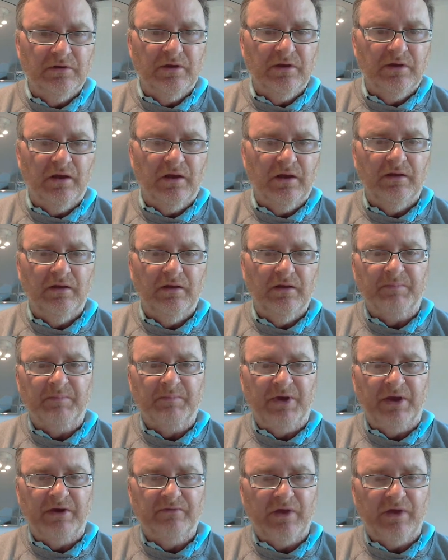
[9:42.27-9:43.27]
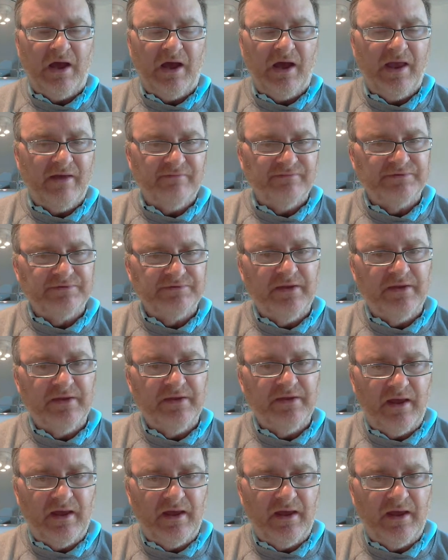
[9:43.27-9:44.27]
But I haven't done
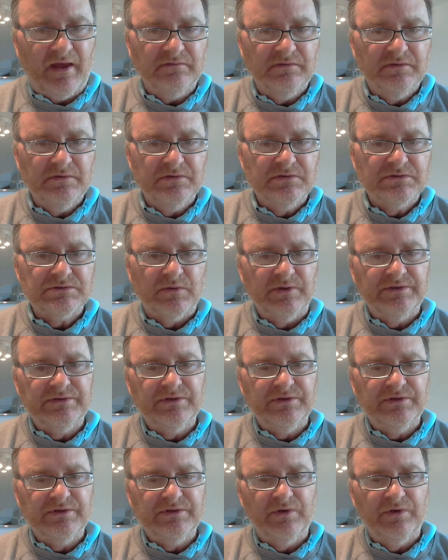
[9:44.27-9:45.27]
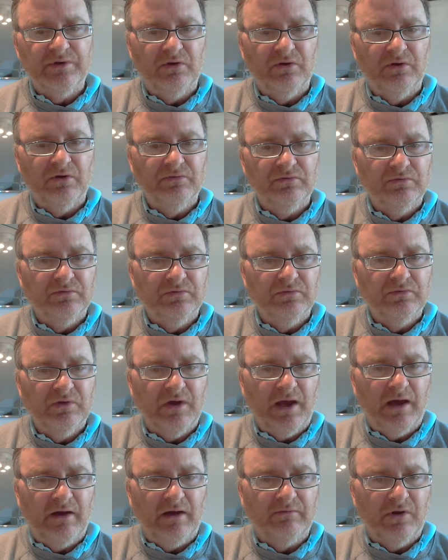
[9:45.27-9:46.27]
that, so I don't know
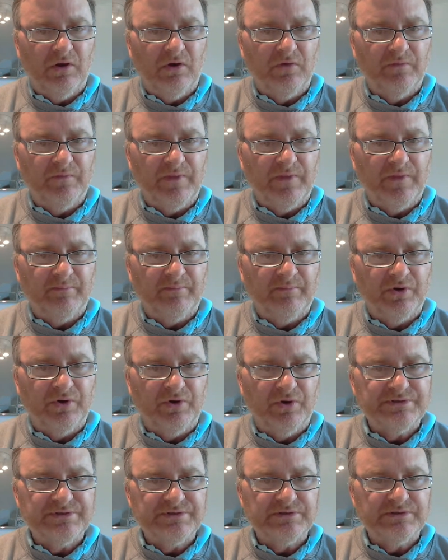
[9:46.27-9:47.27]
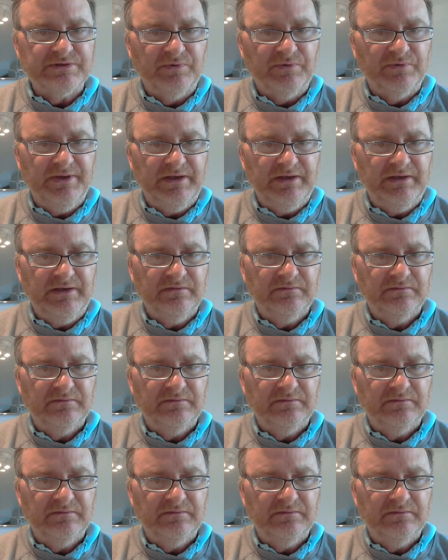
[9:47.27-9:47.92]
how long that process would be.